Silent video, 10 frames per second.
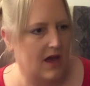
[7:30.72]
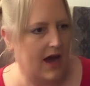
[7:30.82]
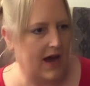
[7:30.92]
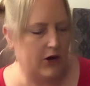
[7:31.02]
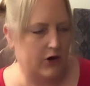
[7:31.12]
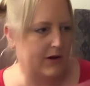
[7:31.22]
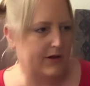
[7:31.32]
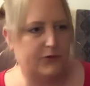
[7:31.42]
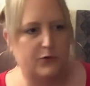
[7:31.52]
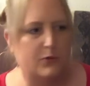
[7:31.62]
I hurried
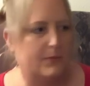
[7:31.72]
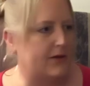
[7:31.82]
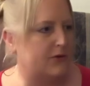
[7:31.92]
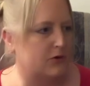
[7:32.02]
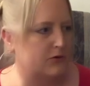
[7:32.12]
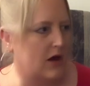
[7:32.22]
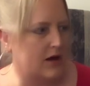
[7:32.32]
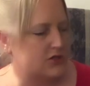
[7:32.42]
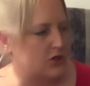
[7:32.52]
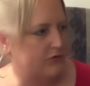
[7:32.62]
through my little
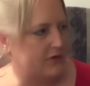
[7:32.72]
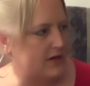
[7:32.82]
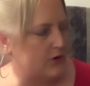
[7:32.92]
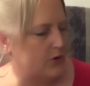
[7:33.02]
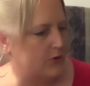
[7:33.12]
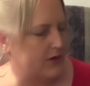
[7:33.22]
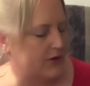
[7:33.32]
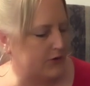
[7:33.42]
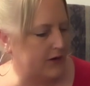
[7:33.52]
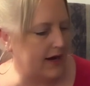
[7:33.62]
nacho video the
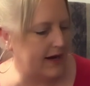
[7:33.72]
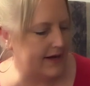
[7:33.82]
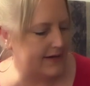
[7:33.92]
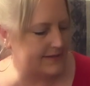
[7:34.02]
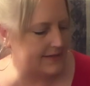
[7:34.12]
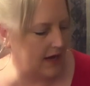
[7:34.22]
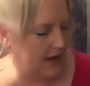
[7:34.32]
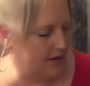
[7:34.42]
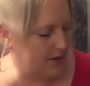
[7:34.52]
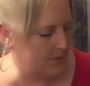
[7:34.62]
other night
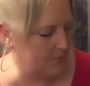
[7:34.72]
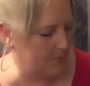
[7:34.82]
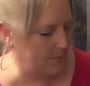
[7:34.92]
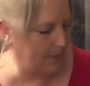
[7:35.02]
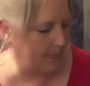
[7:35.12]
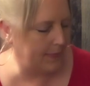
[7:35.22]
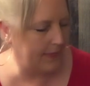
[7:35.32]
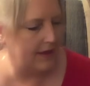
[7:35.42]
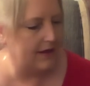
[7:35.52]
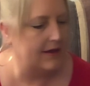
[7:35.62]
um,
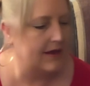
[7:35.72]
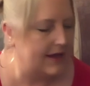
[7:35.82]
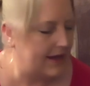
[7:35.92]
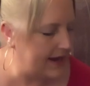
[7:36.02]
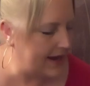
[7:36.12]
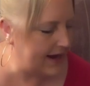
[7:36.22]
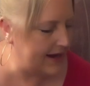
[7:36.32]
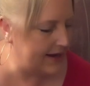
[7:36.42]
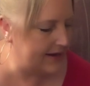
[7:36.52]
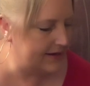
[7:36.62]

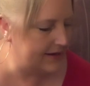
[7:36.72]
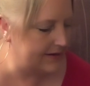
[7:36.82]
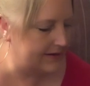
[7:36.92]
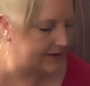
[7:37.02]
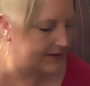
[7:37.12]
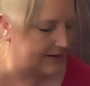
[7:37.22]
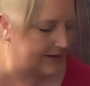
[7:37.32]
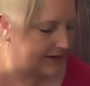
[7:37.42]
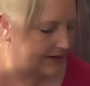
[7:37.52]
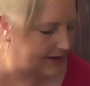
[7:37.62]
and
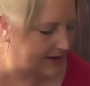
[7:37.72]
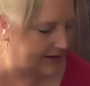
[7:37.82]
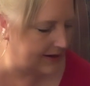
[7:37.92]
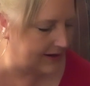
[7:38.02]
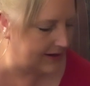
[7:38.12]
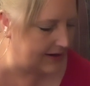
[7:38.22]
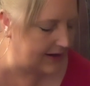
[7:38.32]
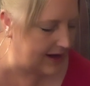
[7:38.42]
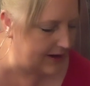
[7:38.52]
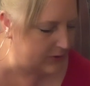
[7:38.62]

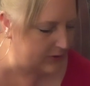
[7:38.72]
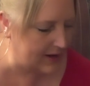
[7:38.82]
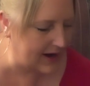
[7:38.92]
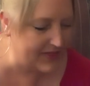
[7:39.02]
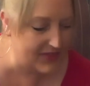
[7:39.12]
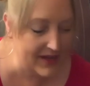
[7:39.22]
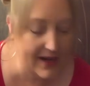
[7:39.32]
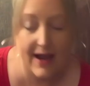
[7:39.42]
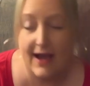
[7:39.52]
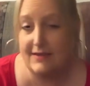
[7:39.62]
I don't I think I
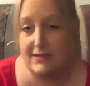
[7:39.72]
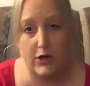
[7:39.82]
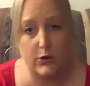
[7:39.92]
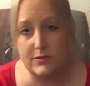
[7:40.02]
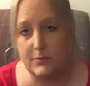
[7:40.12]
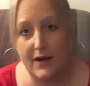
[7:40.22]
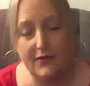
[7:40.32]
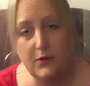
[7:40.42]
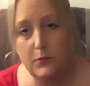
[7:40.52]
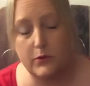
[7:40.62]
had to go somewhere I
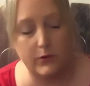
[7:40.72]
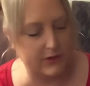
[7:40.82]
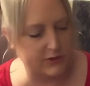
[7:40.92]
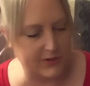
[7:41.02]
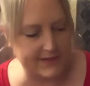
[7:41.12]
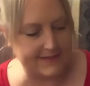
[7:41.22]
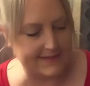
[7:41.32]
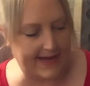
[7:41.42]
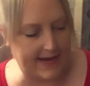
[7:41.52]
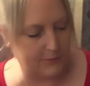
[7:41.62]
think we were going to Trace's
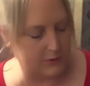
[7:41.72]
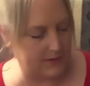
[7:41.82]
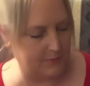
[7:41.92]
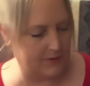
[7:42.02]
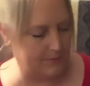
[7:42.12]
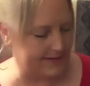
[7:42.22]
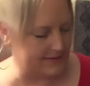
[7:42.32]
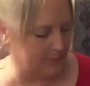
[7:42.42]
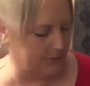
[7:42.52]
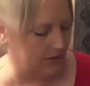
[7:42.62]
game or something
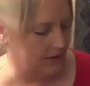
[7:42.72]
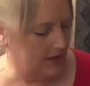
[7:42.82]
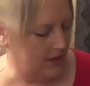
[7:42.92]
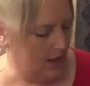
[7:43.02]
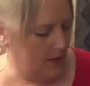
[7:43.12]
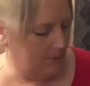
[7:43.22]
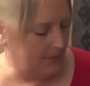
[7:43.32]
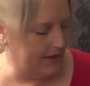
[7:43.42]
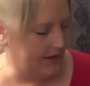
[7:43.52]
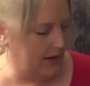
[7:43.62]
basketball
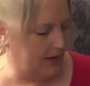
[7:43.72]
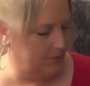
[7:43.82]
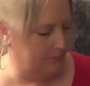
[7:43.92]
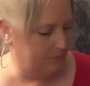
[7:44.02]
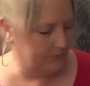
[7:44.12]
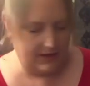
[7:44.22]
but um,